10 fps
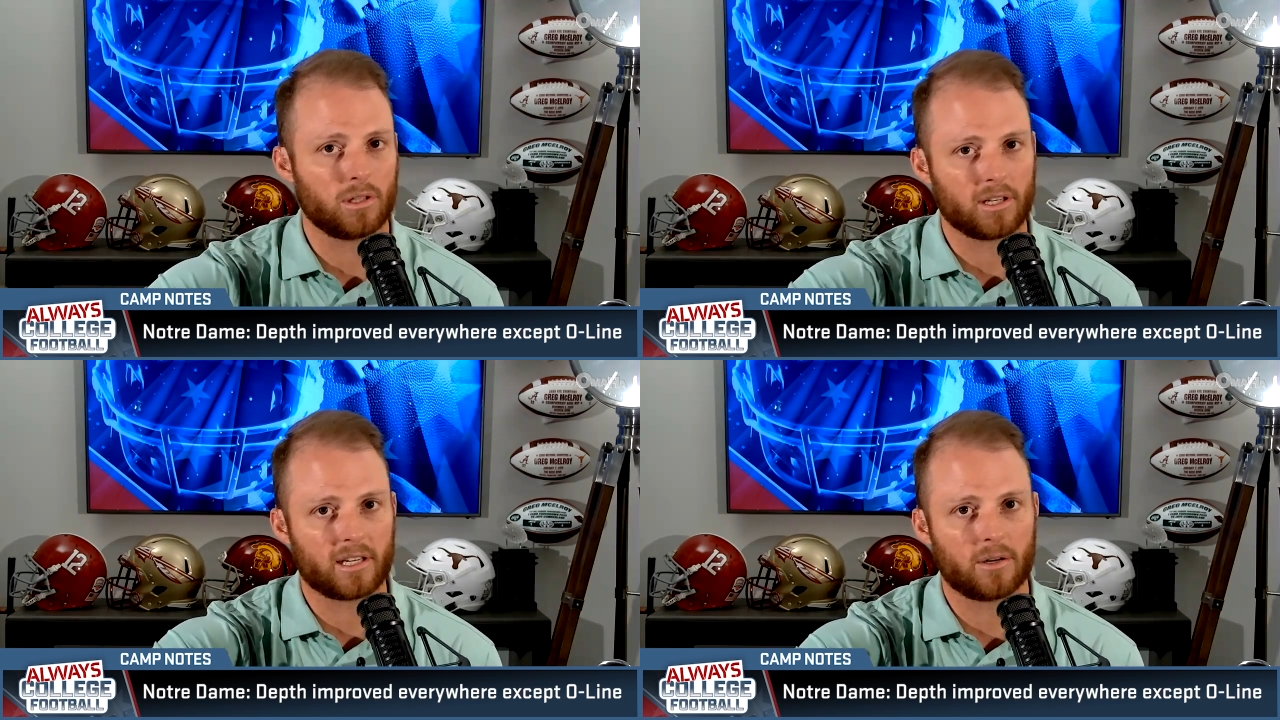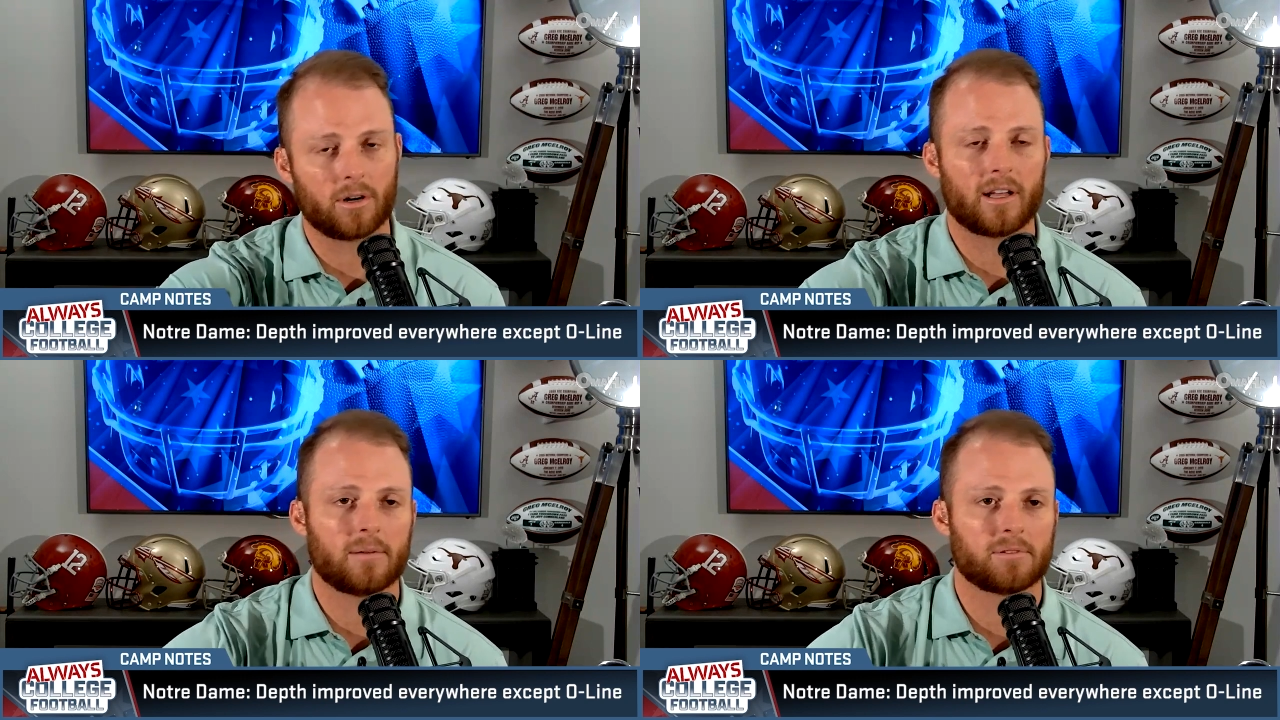look at Notre
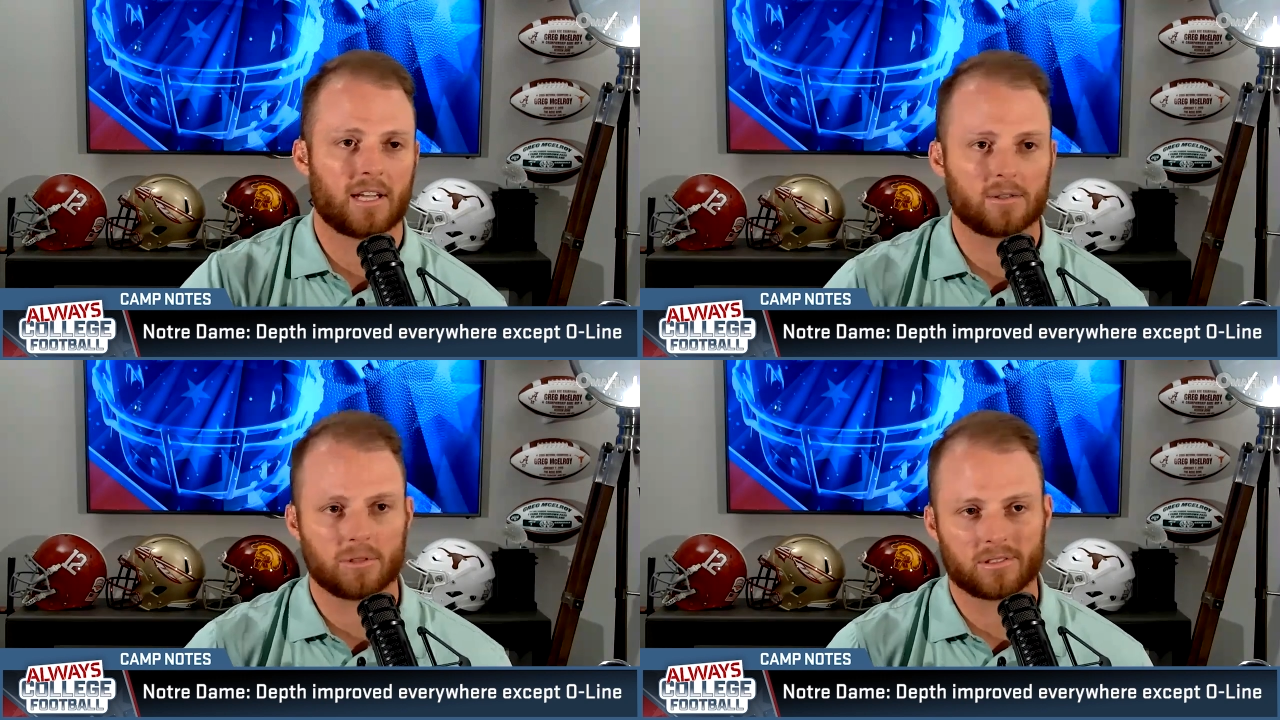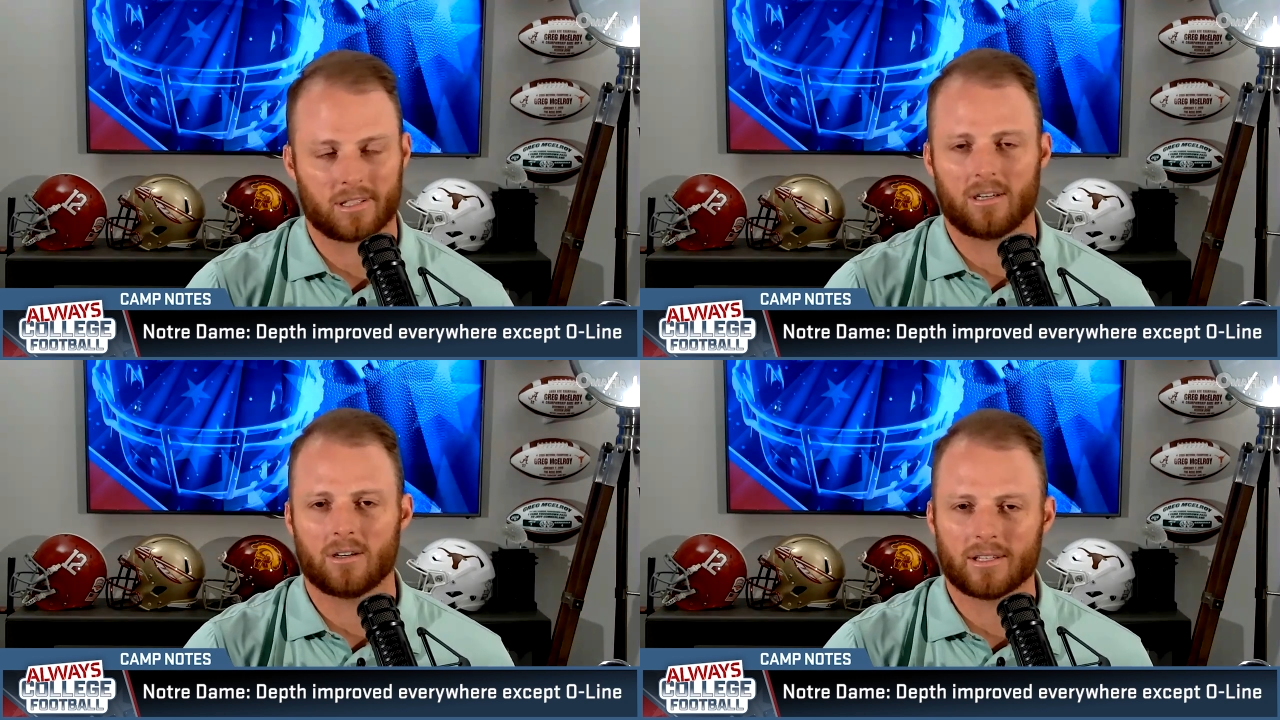Dame's schedule and say,
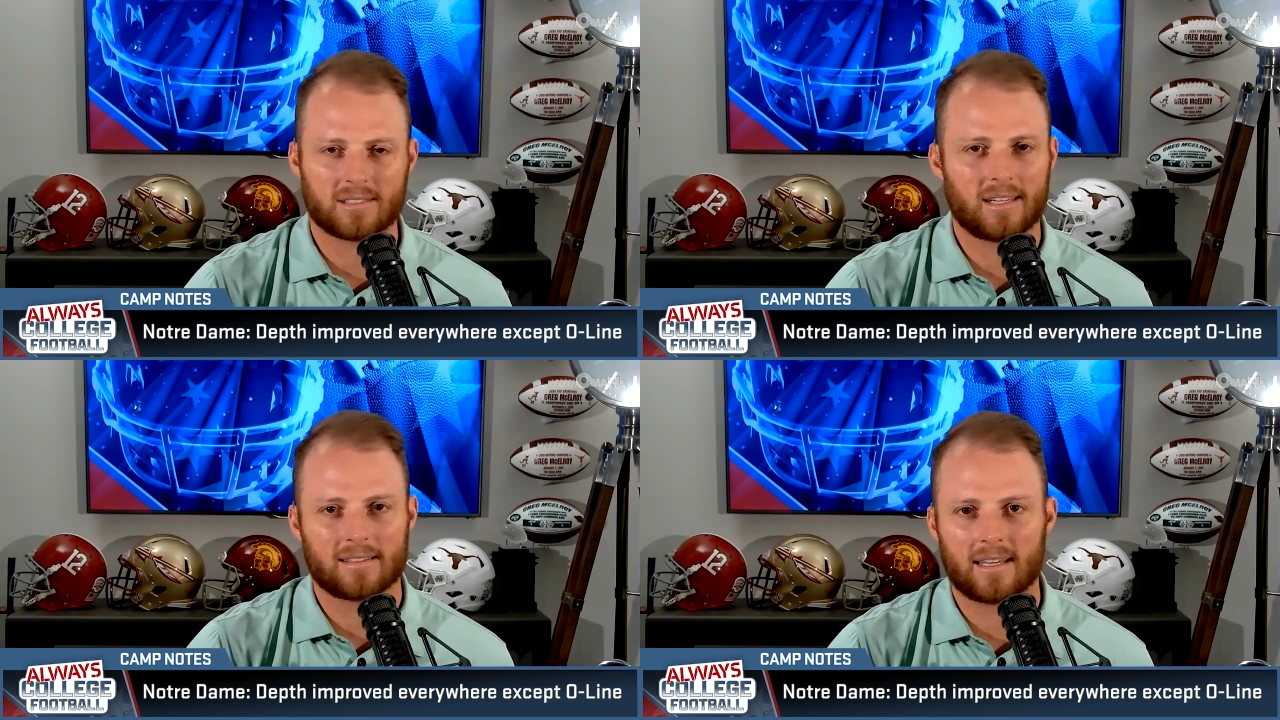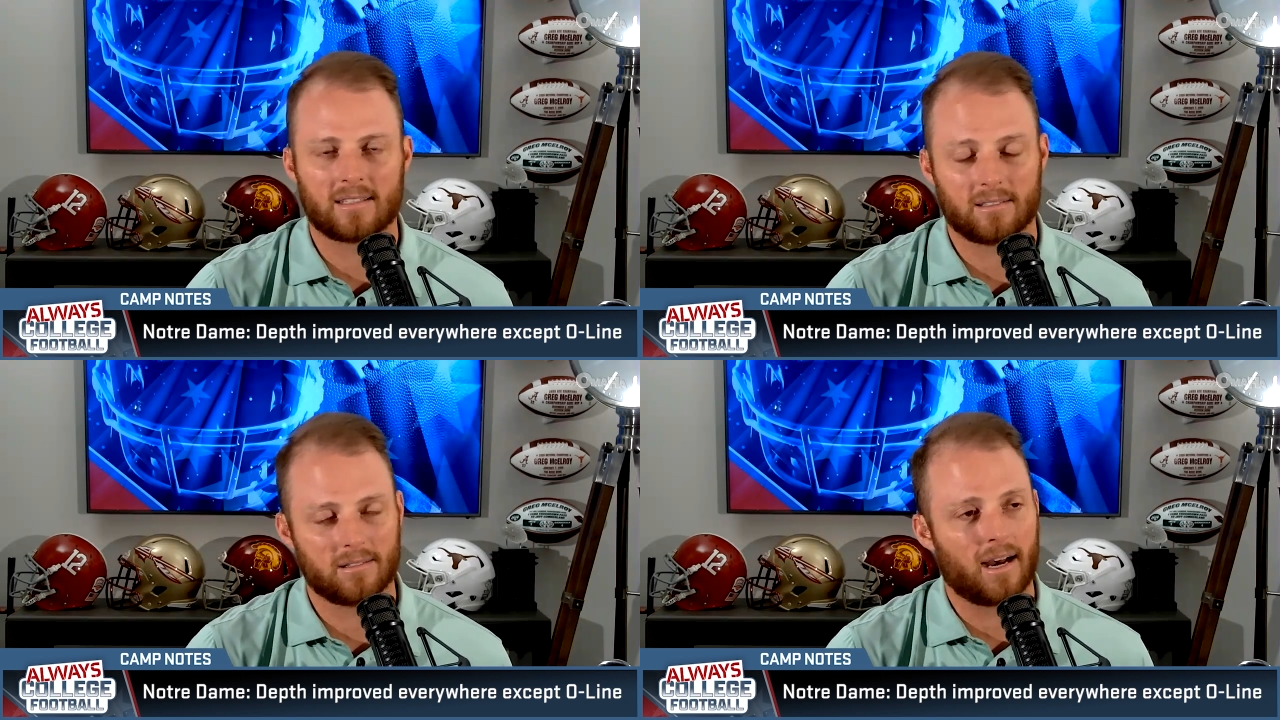oh, that's not that.